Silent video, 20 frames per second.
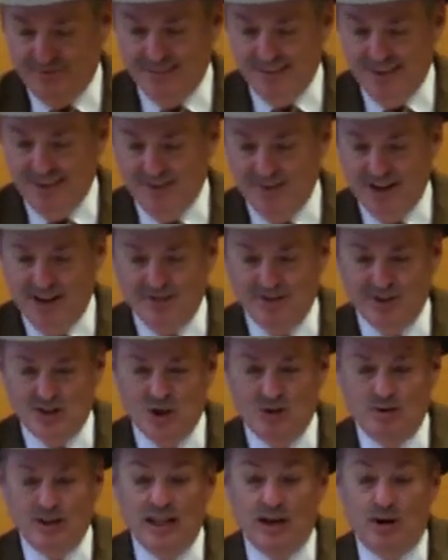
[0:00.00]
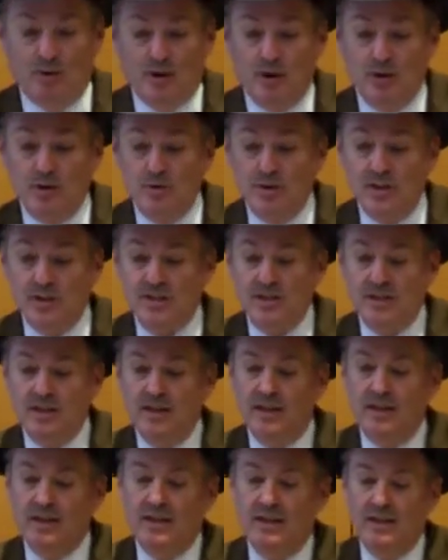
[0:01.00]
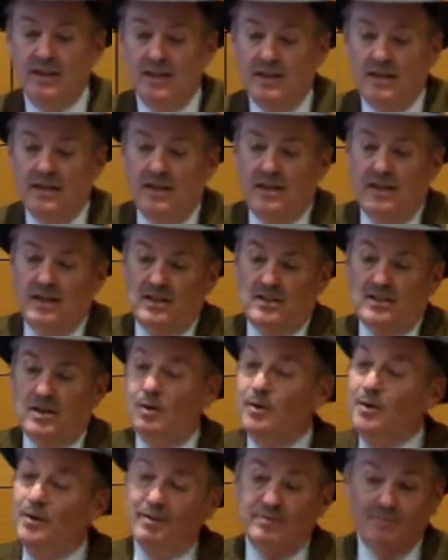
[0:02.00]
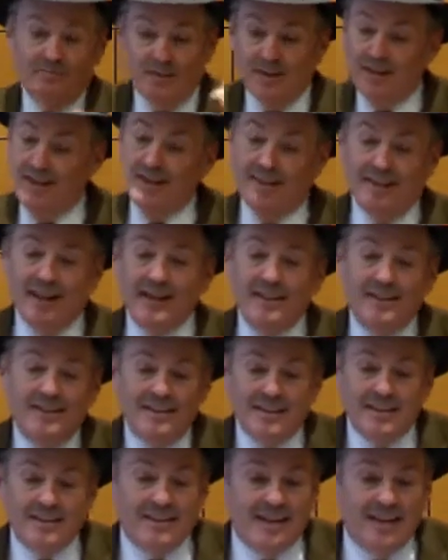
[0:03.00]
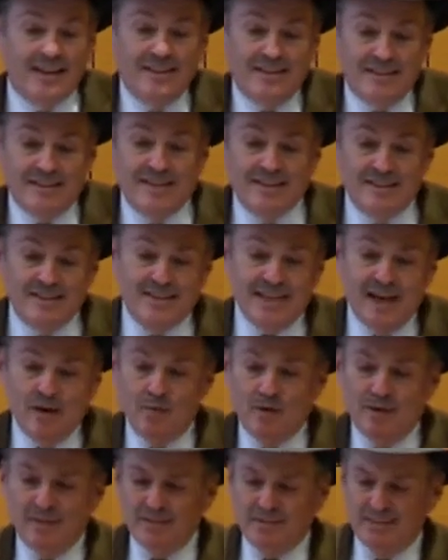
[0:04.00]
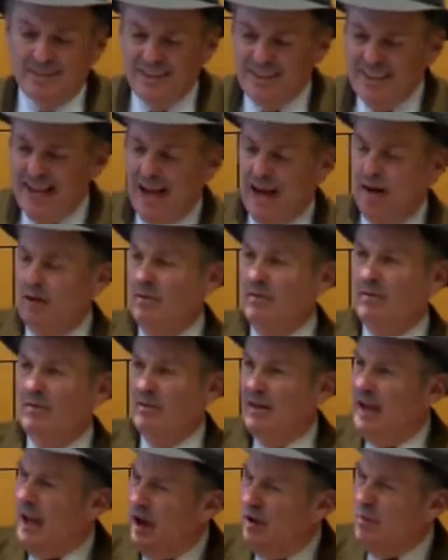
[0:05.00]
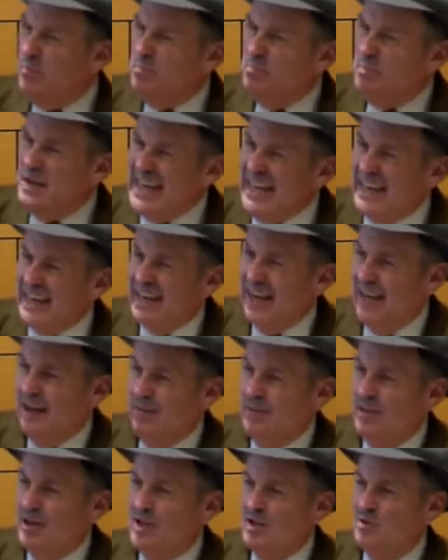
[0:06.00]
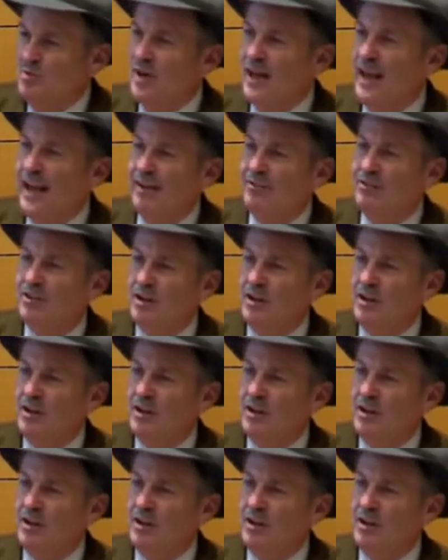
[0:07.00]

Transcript: have shown they don't want to do this. So you then sit and say, well, gee, how big? How much would I have